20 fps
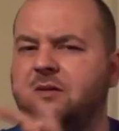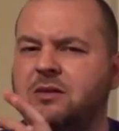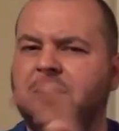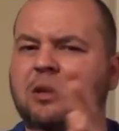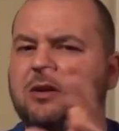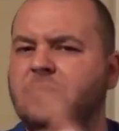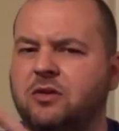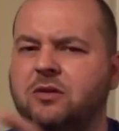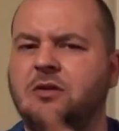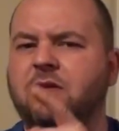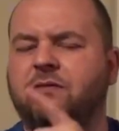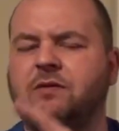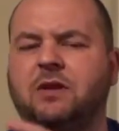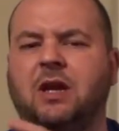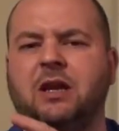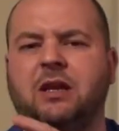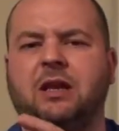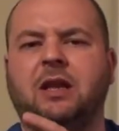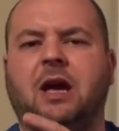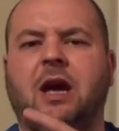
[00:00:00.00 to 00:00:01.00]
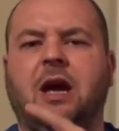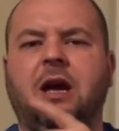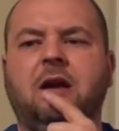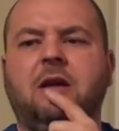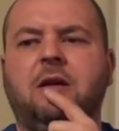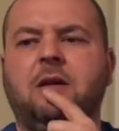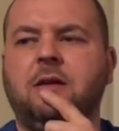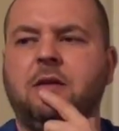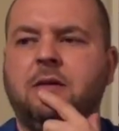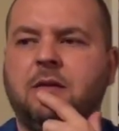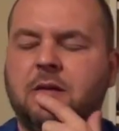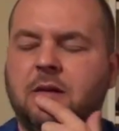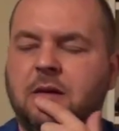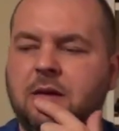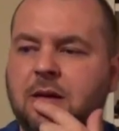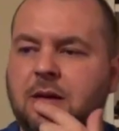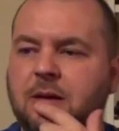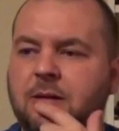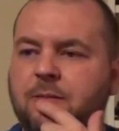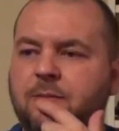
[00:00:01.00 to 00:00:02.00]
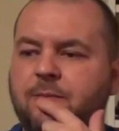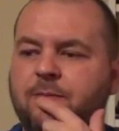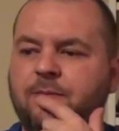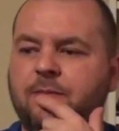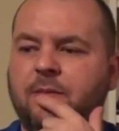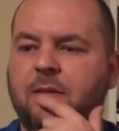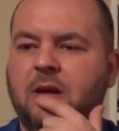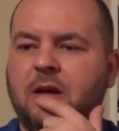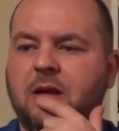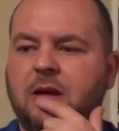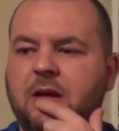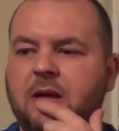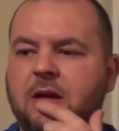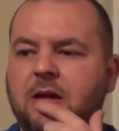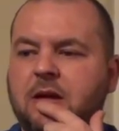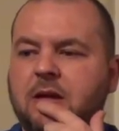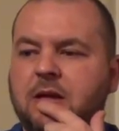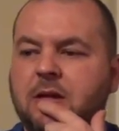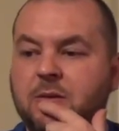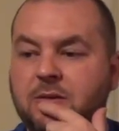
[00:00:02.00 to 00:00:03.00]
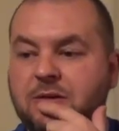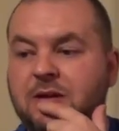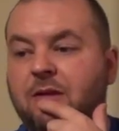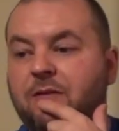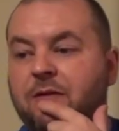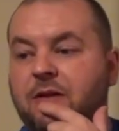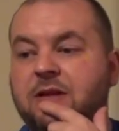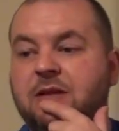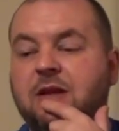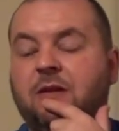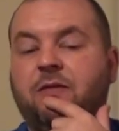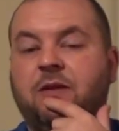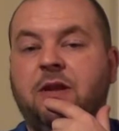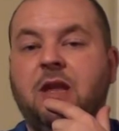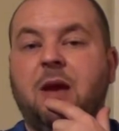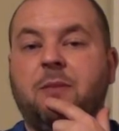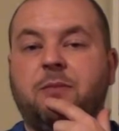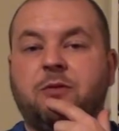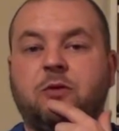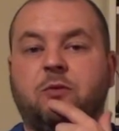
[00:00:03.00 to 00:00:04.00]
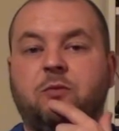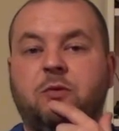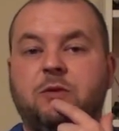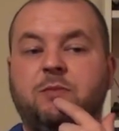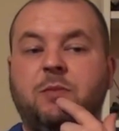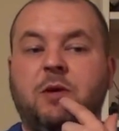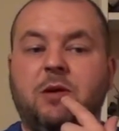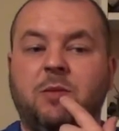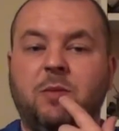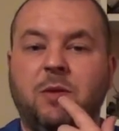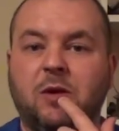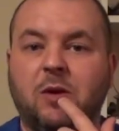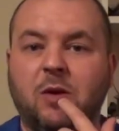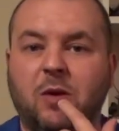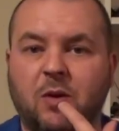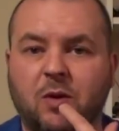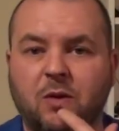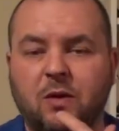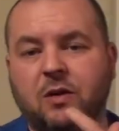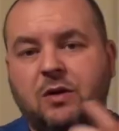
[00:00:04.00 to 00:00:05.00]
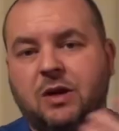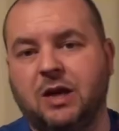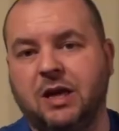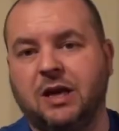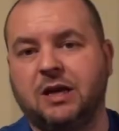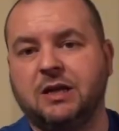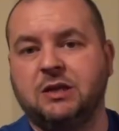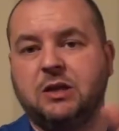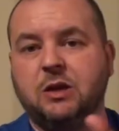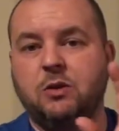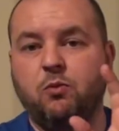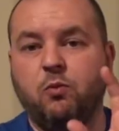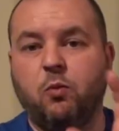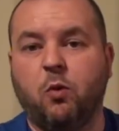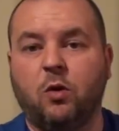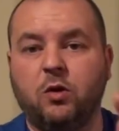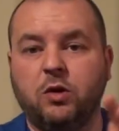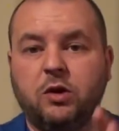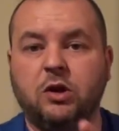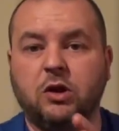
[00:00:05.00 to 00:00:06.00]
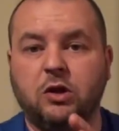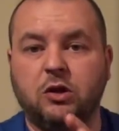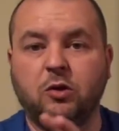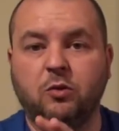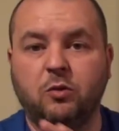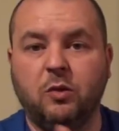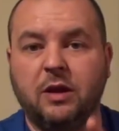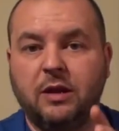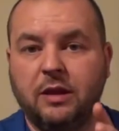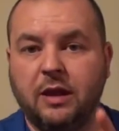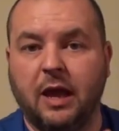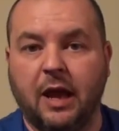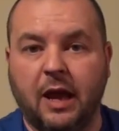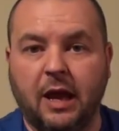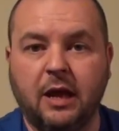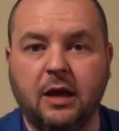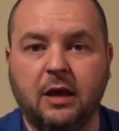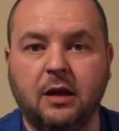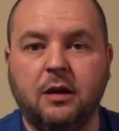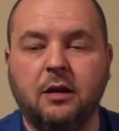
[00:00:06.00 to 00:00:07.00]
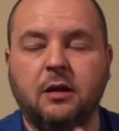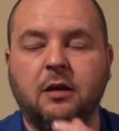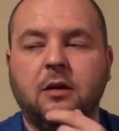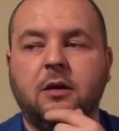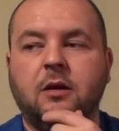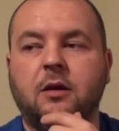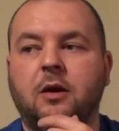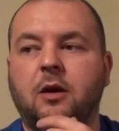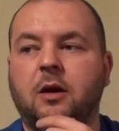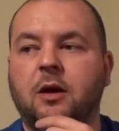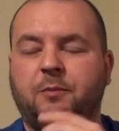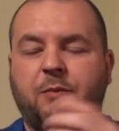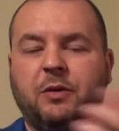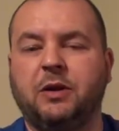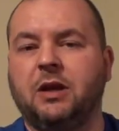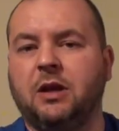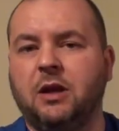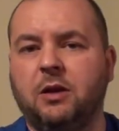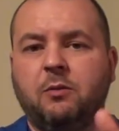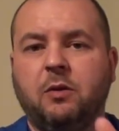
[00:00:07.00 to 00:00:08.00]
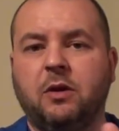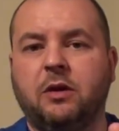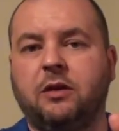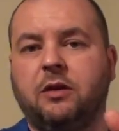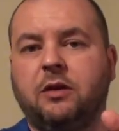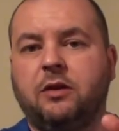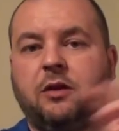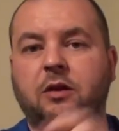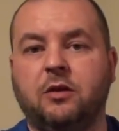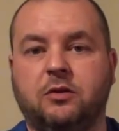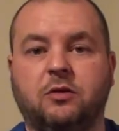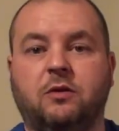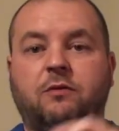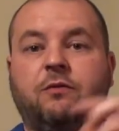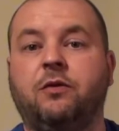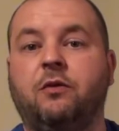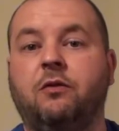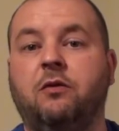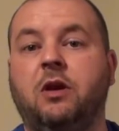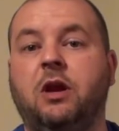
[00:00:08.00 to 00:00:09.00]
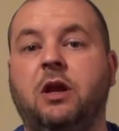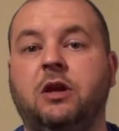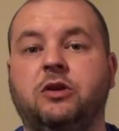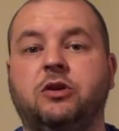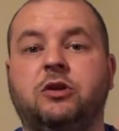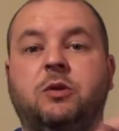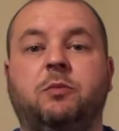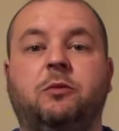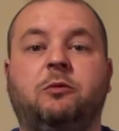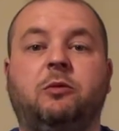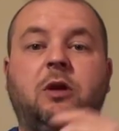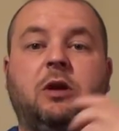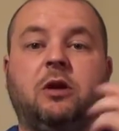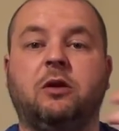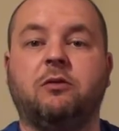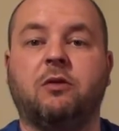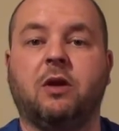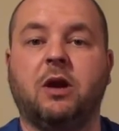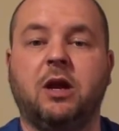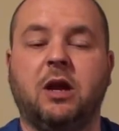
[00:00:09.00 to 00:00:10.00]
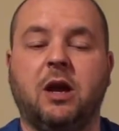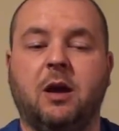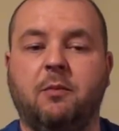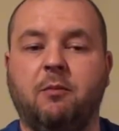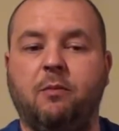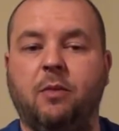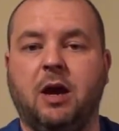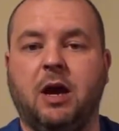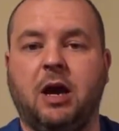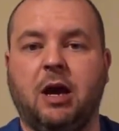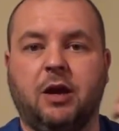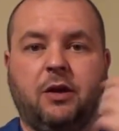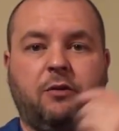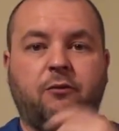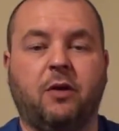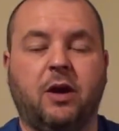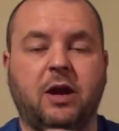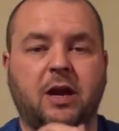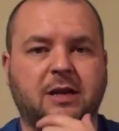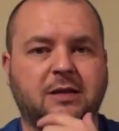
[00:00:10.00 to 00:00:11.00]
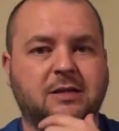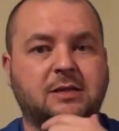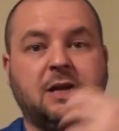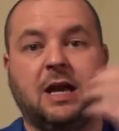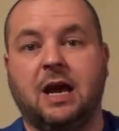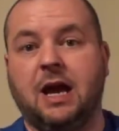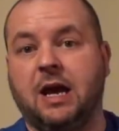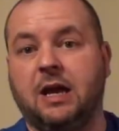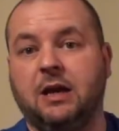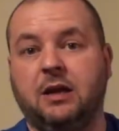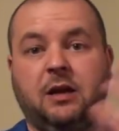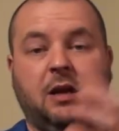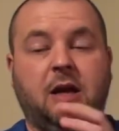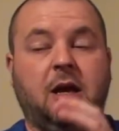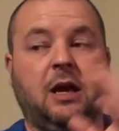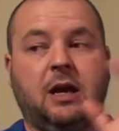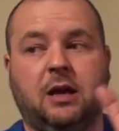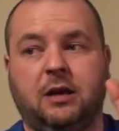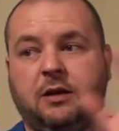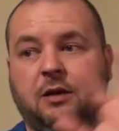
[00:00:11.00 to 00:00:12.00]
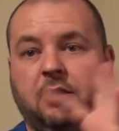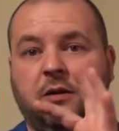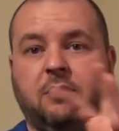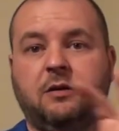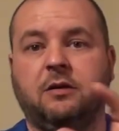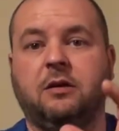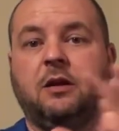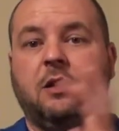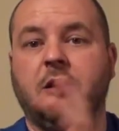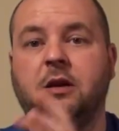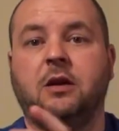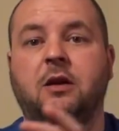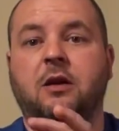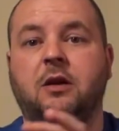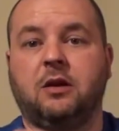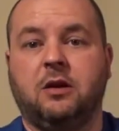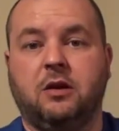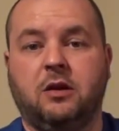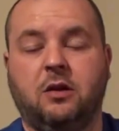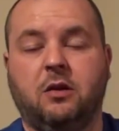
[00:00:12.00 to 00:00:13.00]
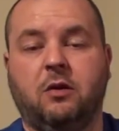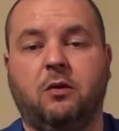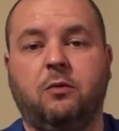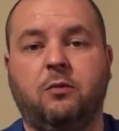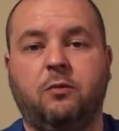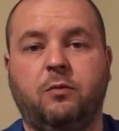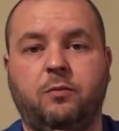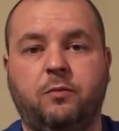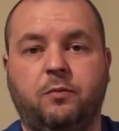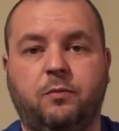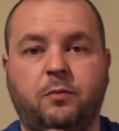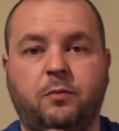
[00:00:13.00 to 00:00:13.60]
they shouldn't have done that. There was definitely stuff in the episode which made me go, okay, I can see what you're doing there. Particularly with the sort of the relationship between Graham and Ryan's nan and, you know,